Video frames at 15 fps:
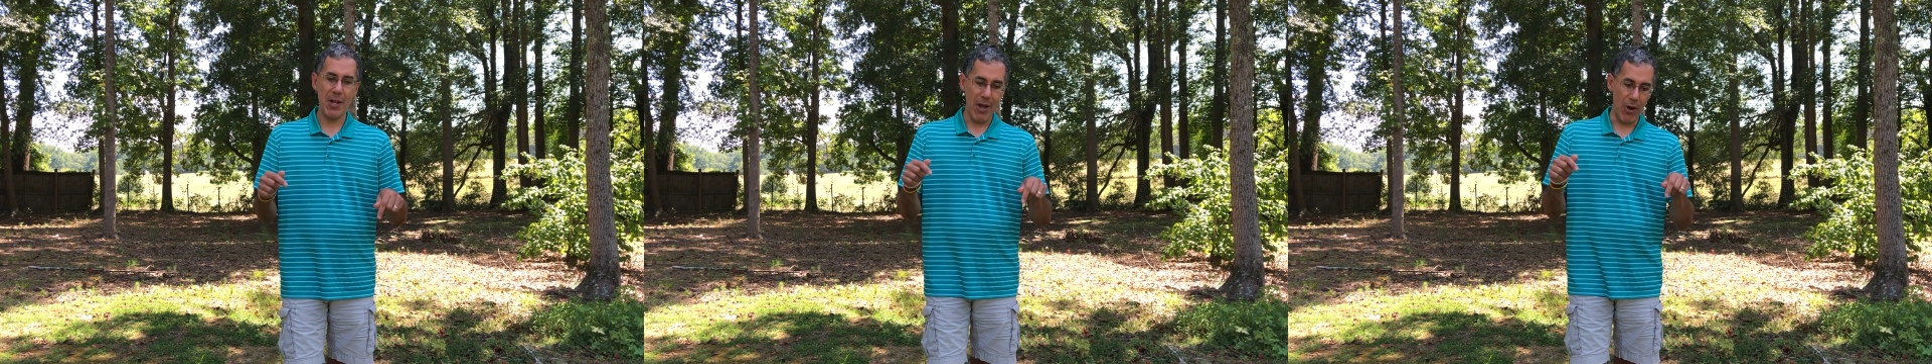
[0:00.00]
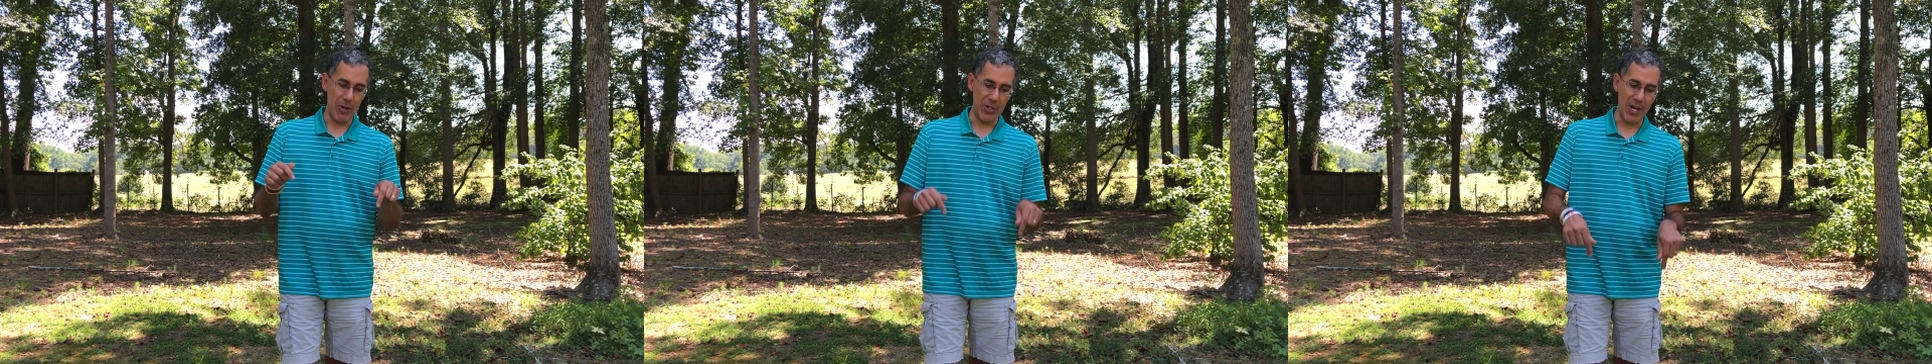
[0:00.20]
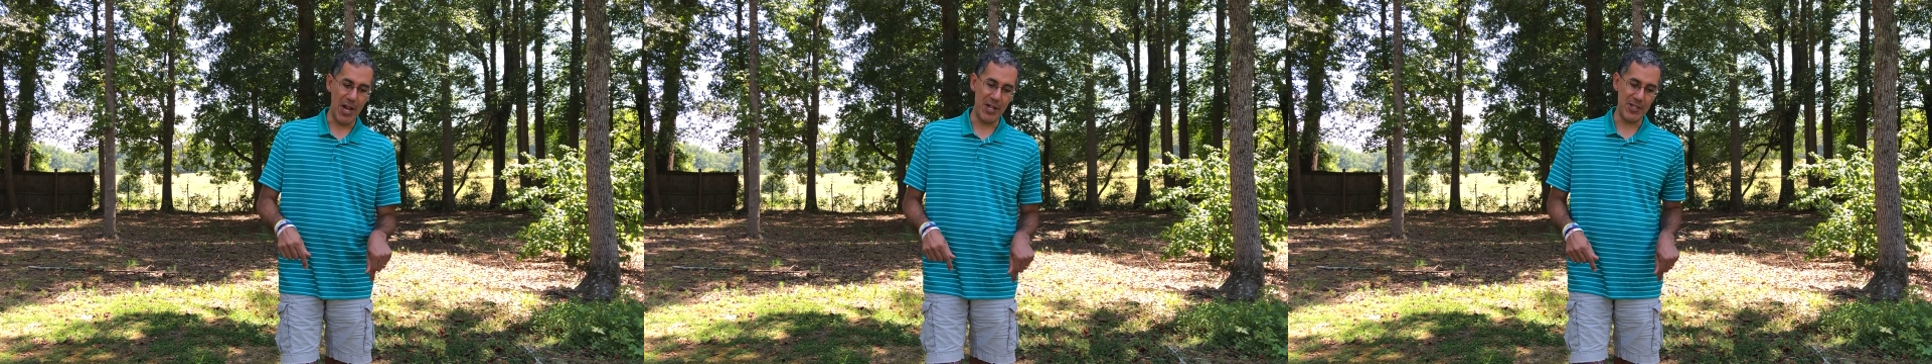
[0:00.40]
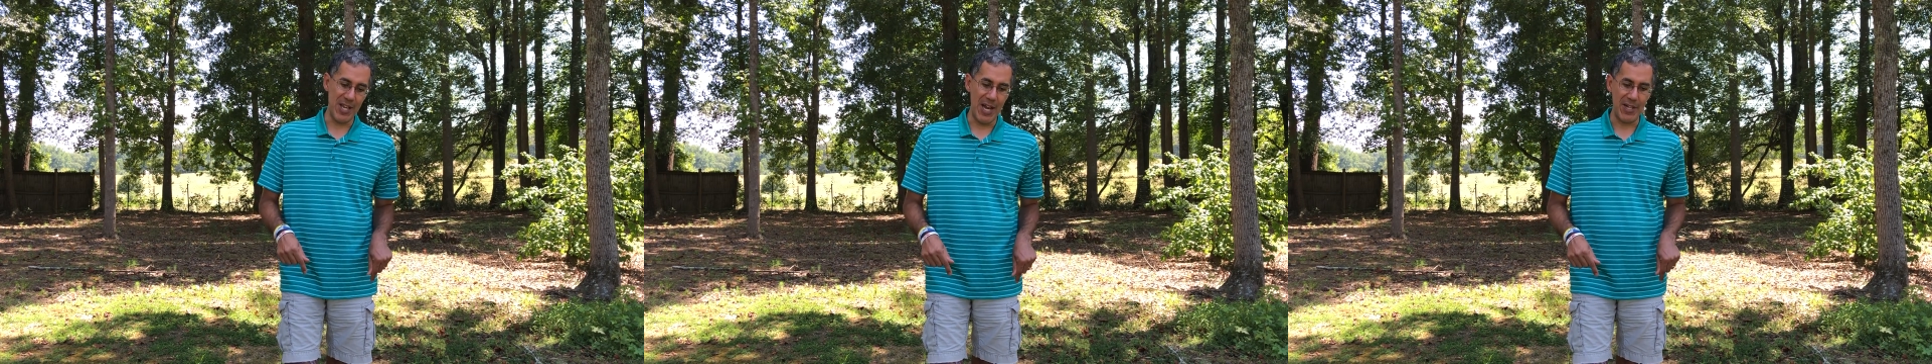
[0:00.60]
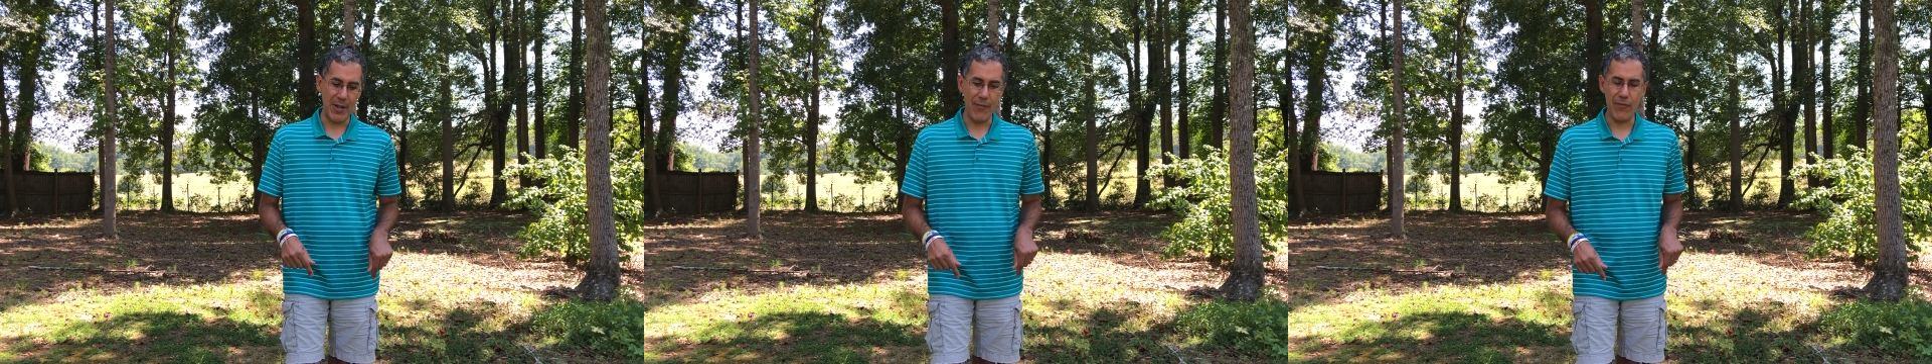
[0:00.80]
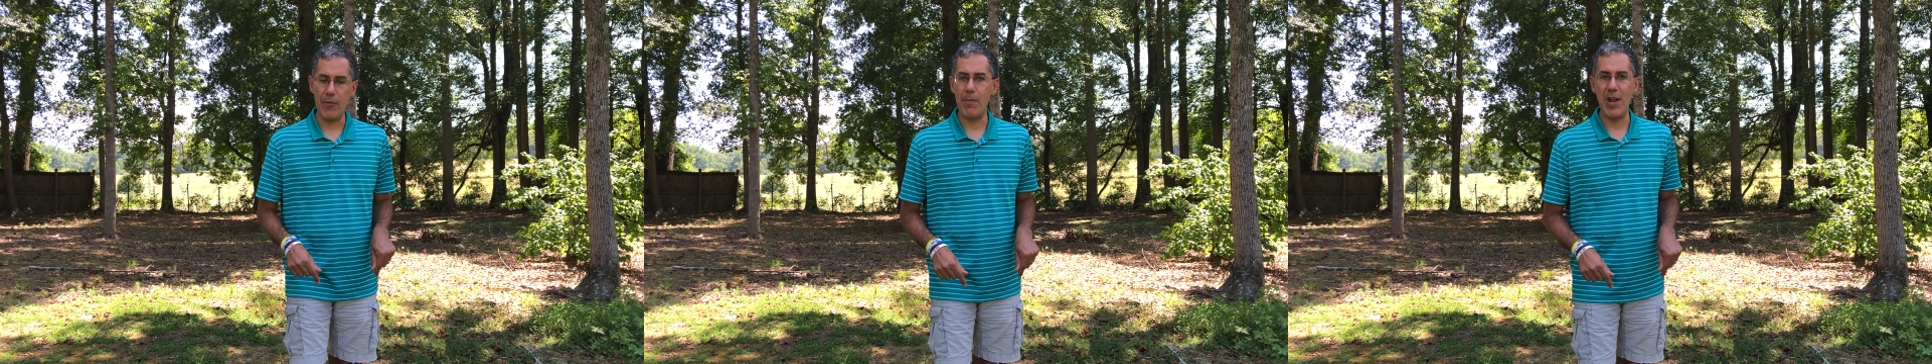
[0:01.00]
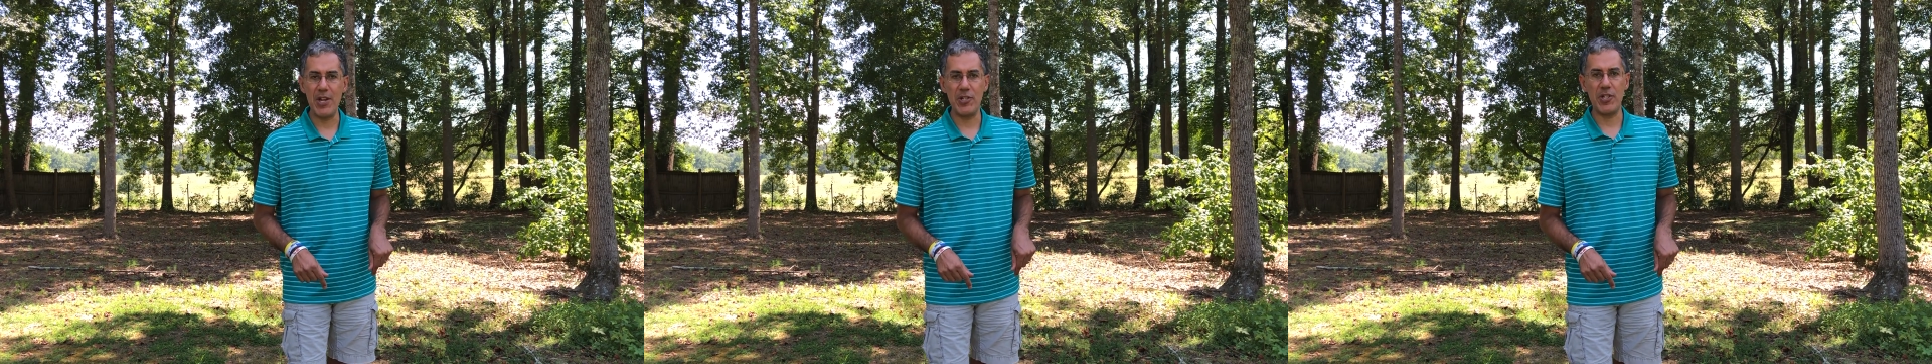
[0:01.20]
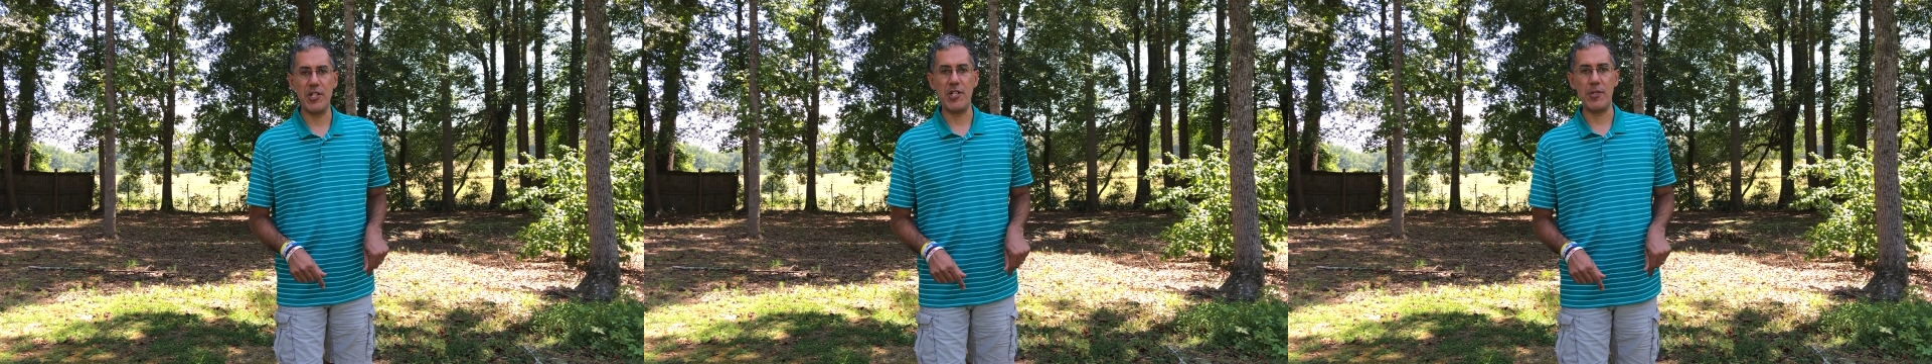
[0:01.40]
Our contact information